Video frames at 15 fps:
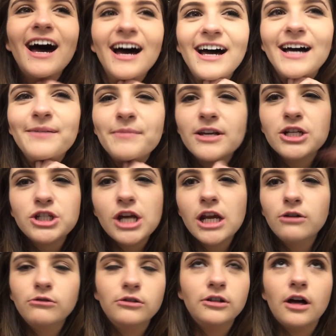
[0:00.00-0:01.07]
um, his
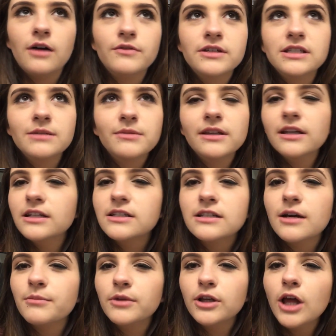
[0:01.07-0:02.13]
channel will obviously be linked
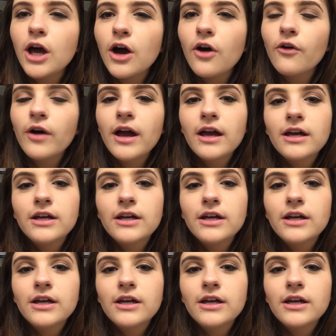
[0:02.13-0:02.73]
down below,